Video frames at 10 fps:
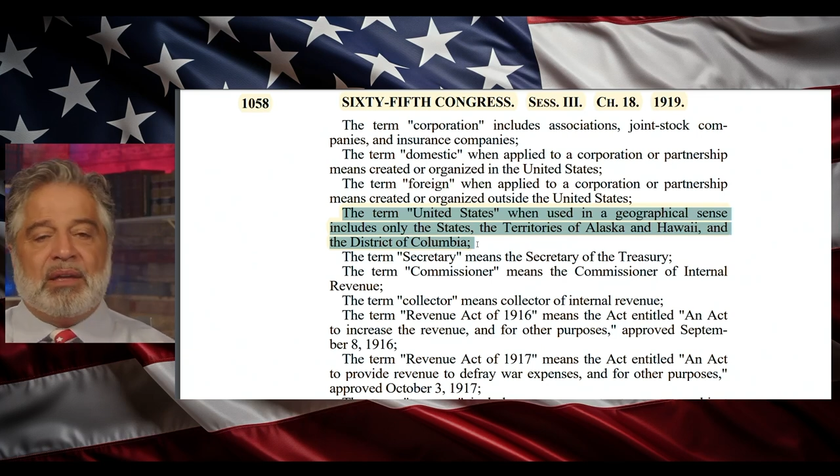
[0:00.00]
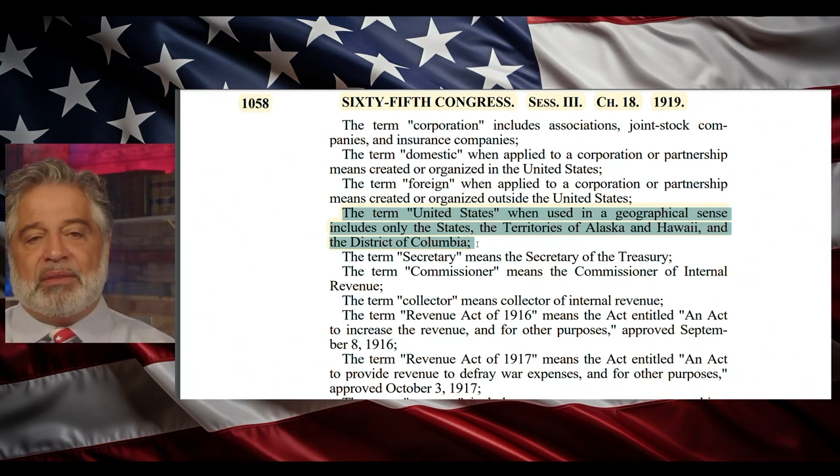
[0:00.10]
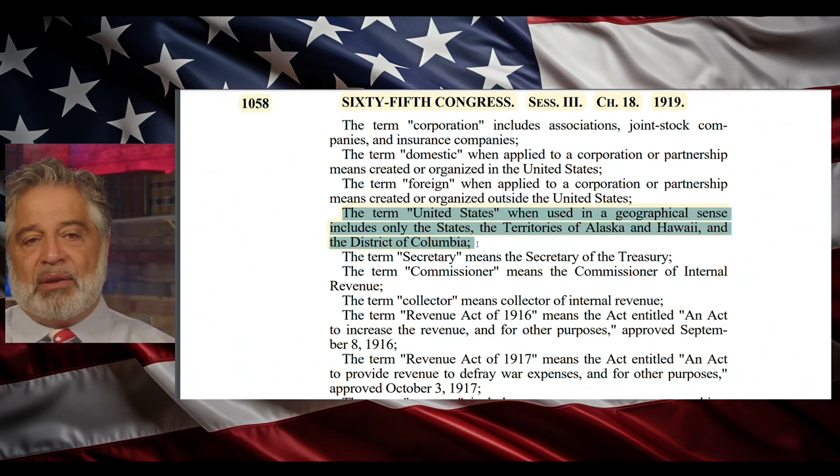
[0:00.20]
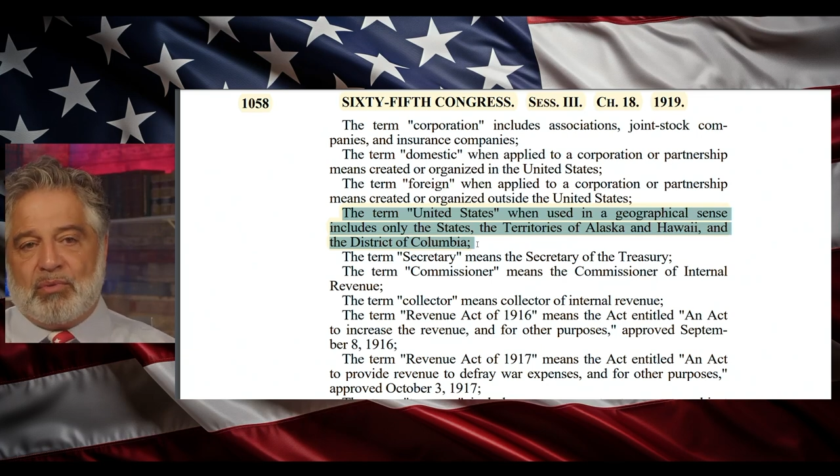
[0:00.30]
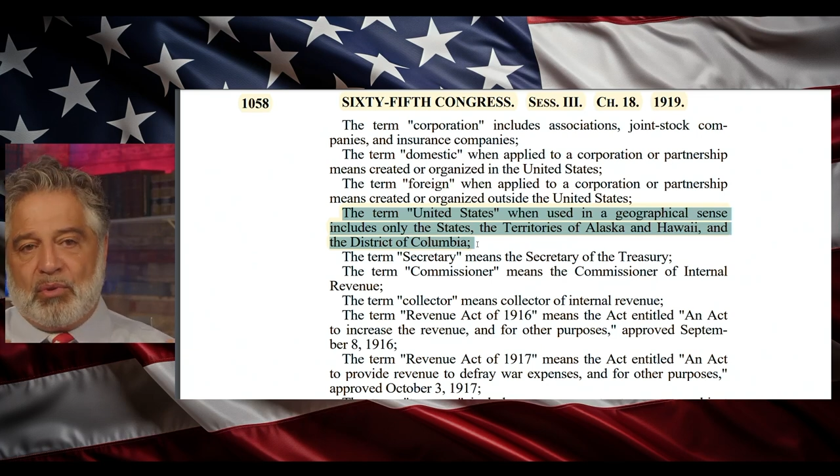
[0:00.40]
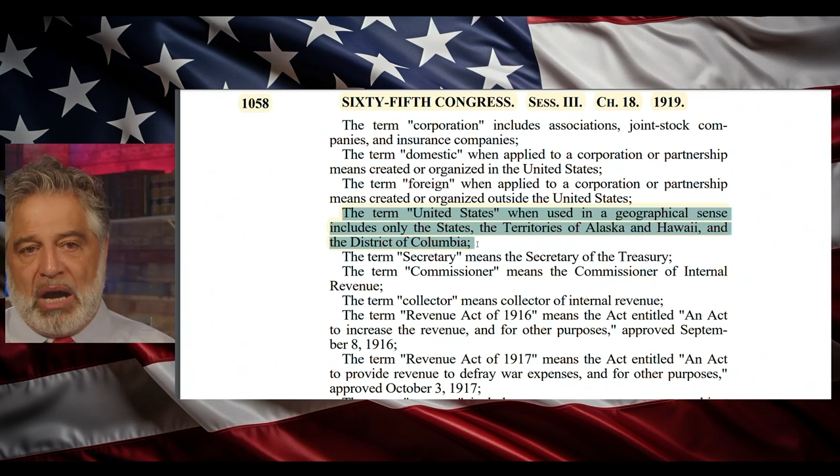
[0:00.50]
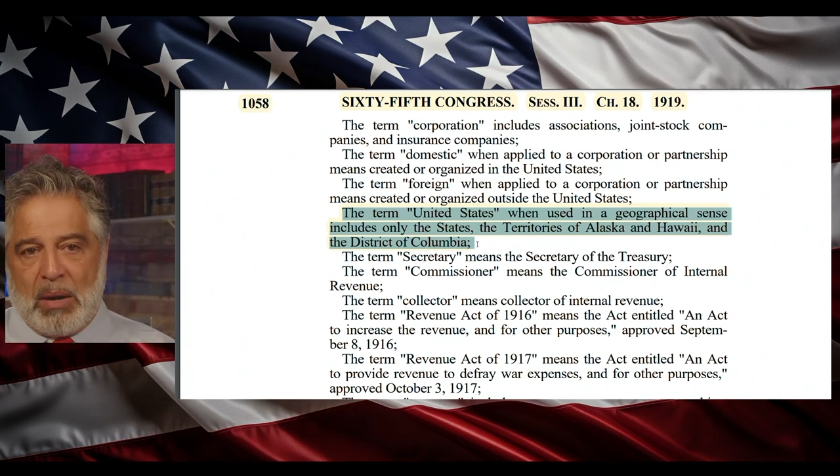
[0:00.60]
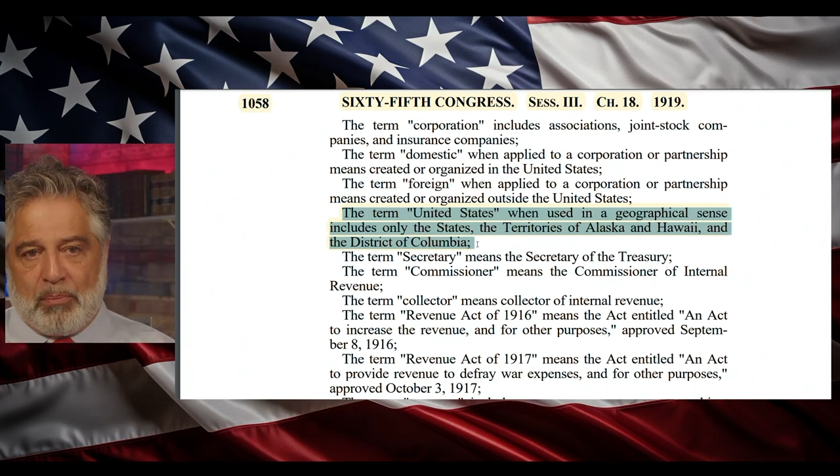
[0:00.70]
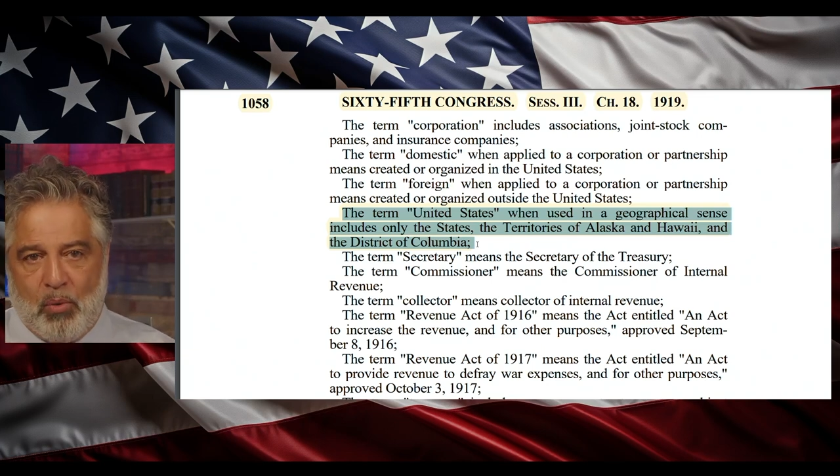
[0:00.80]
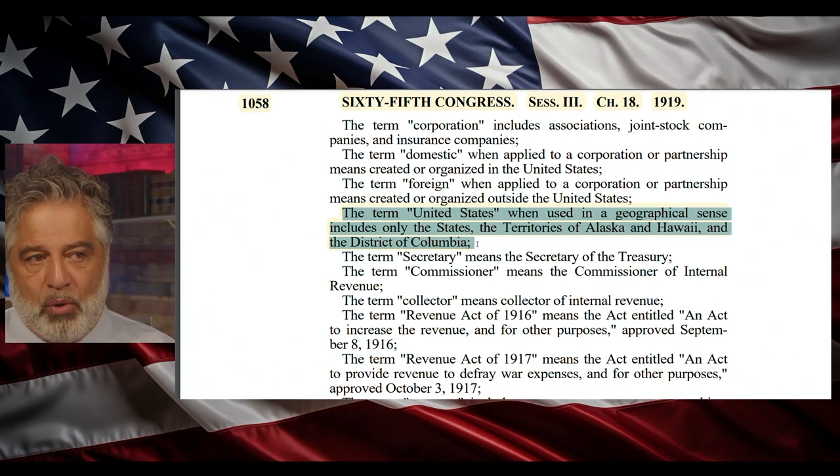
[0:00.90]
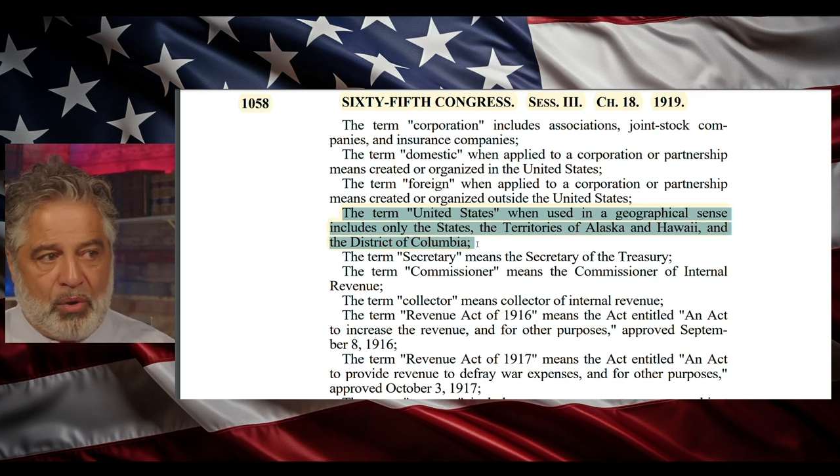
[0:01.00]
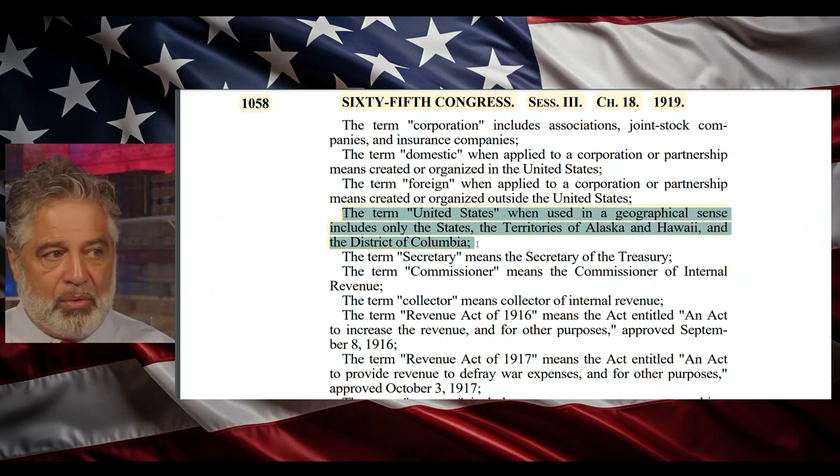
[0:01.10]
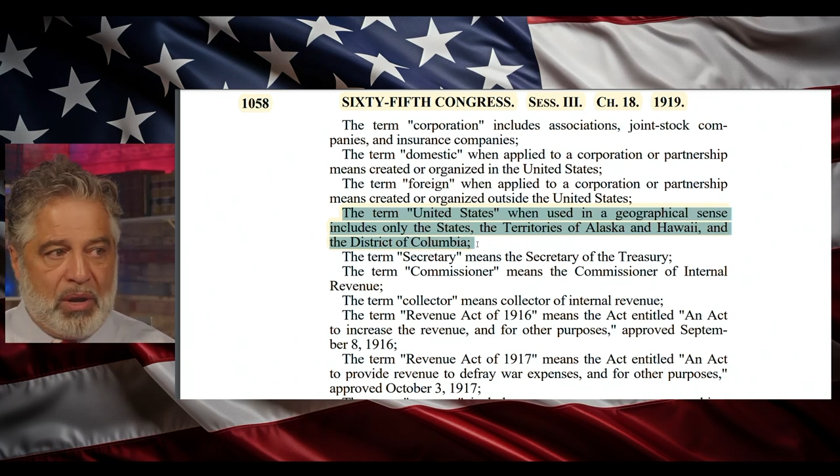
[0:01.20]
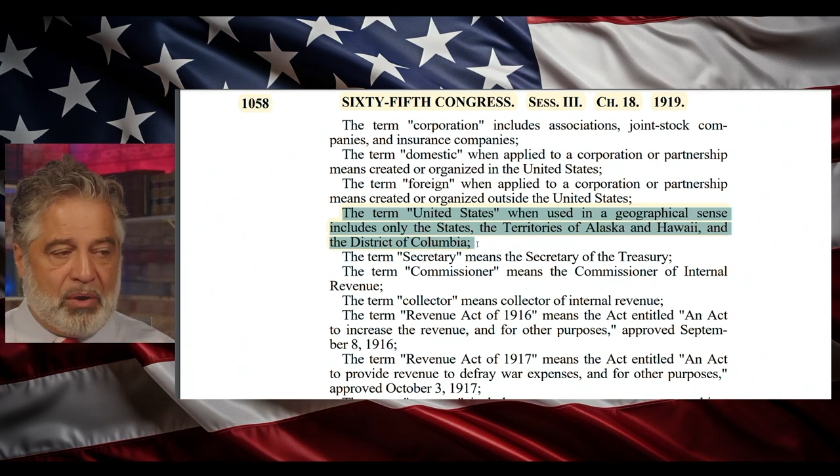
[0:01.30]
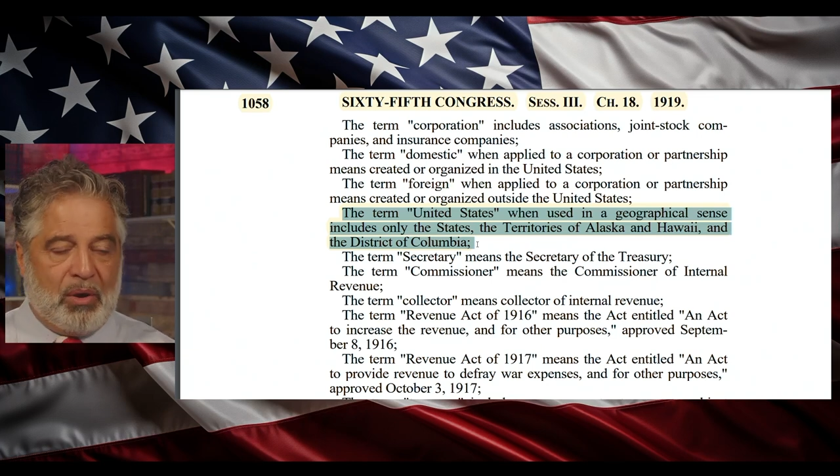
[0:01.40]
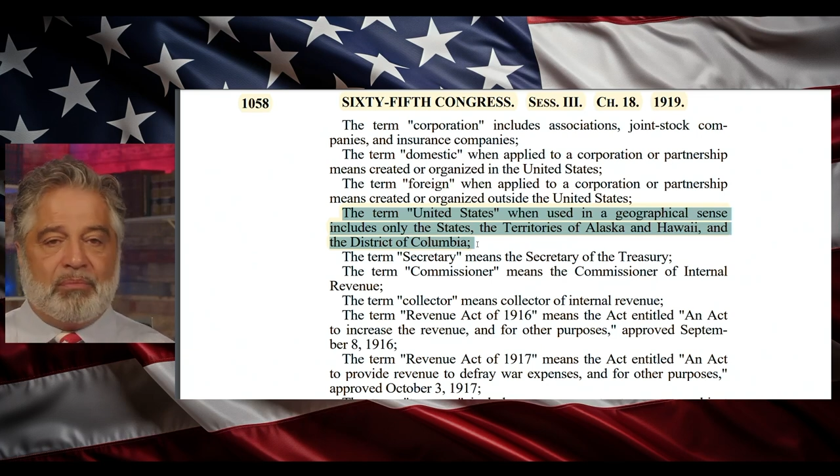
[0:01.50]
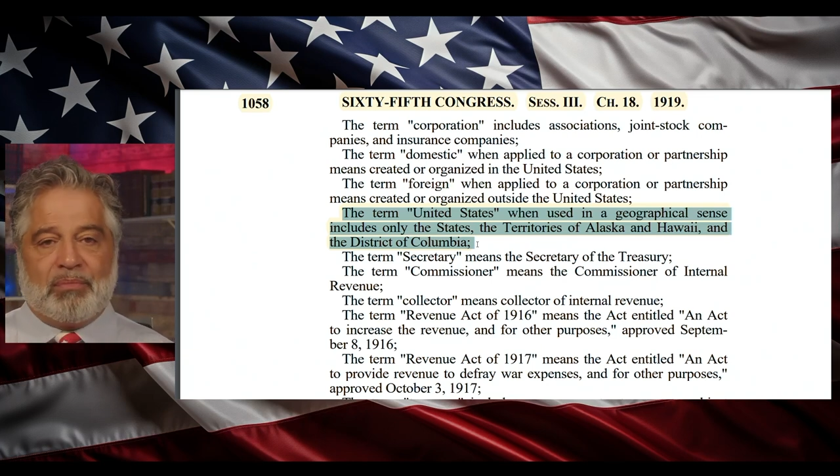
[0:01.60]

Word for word: They took out Puerto Rico.